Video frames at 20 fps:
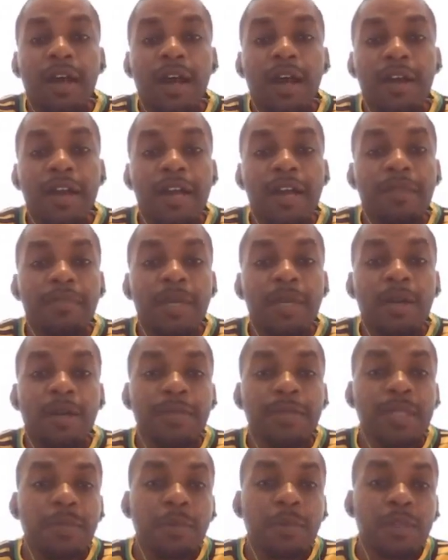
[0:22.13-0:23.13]
right, big
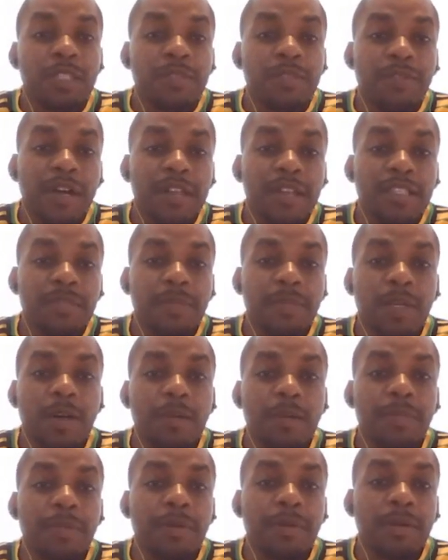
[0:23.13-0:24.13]
up sports fans, big
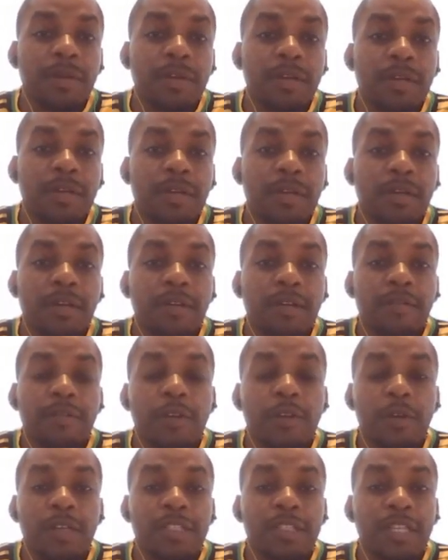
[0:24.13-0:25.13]
up
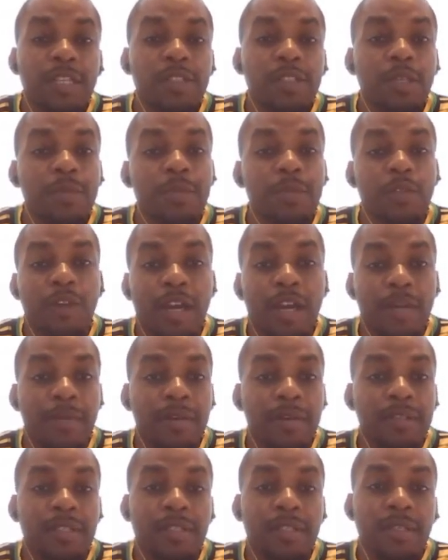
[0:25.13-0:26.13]
viewers and
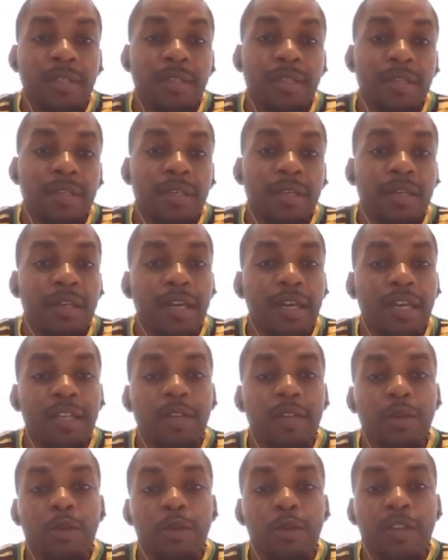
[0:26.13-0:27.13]
subscribers.
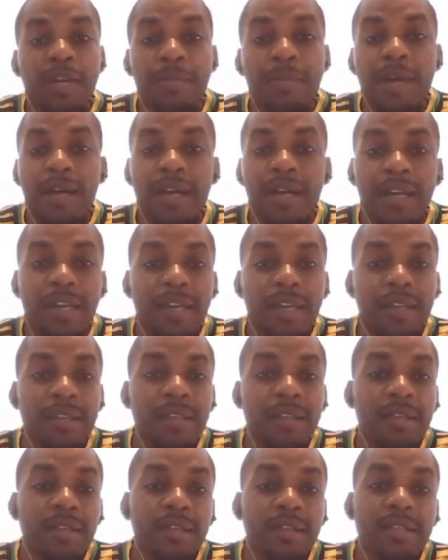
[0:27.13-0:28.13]
Eddie Guna back
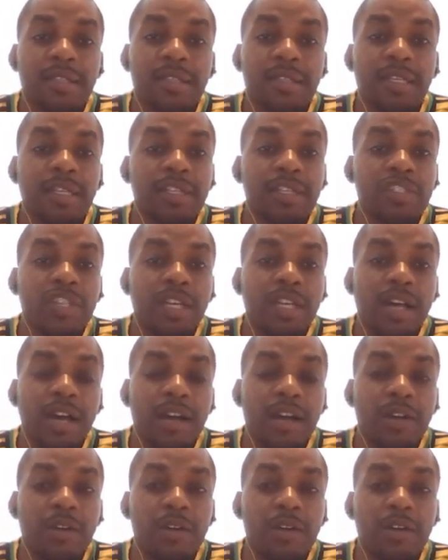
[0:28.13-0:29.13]
again, still in
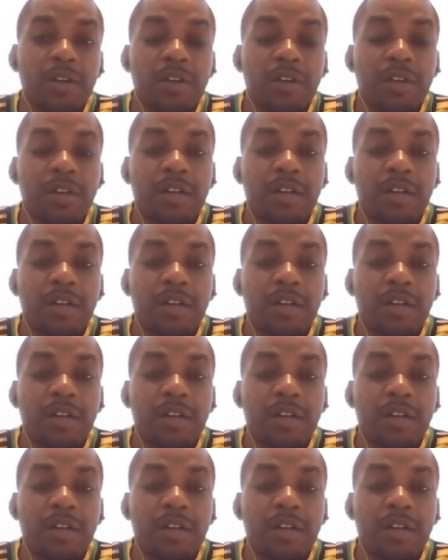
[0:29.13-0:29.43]
Chicago.